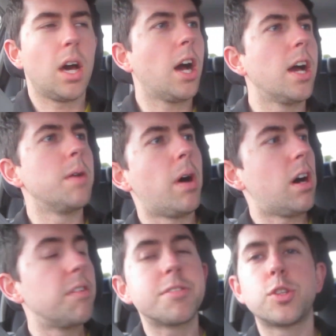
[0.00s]
I am
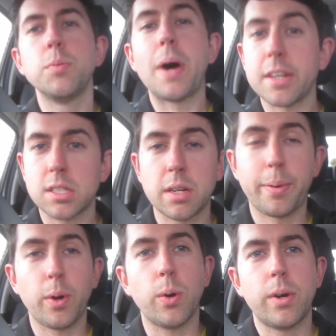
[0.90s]
off to
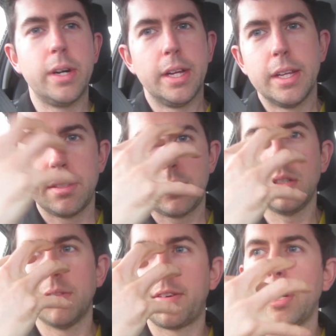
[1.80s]
basketball.
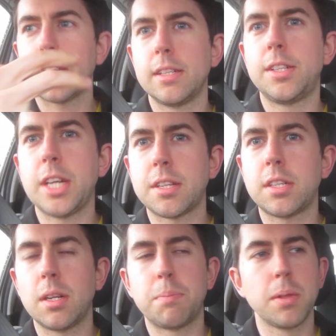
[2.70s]
Still very
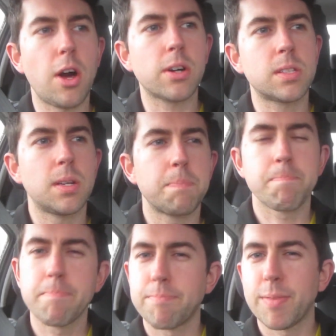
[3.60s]
congested and blocked.
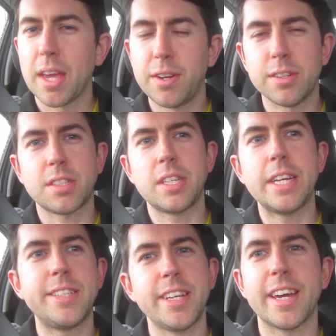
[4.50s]
Not
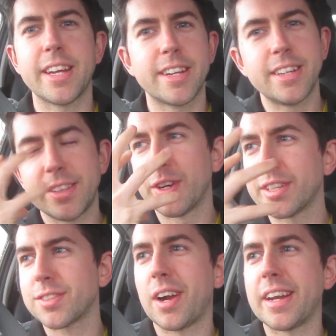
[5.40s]
sneezing and not
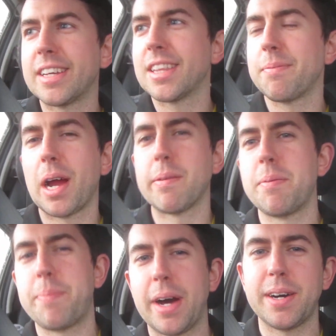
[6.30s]
as runny at the
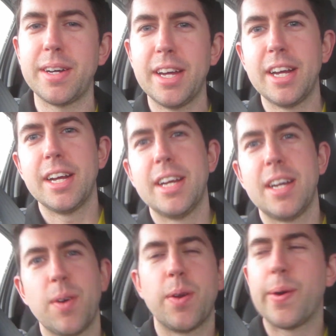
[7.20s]
moment, but
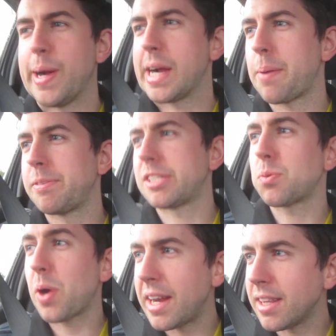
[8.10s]
when I work up a
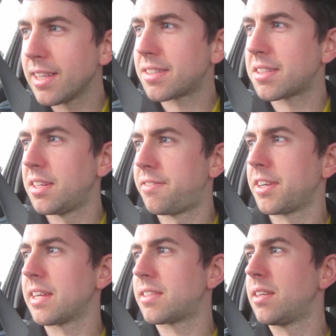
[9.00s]
sweat, let's see if it
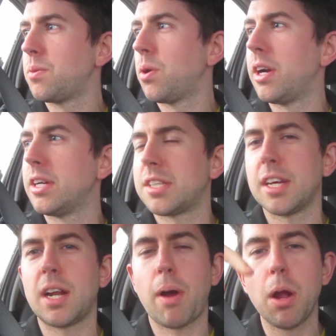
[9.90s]
gets any worse.
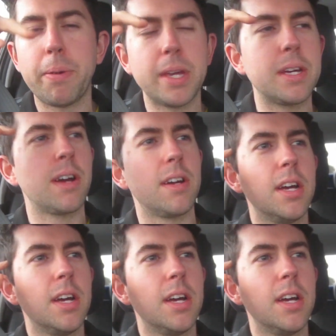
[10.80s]
And I'm hoping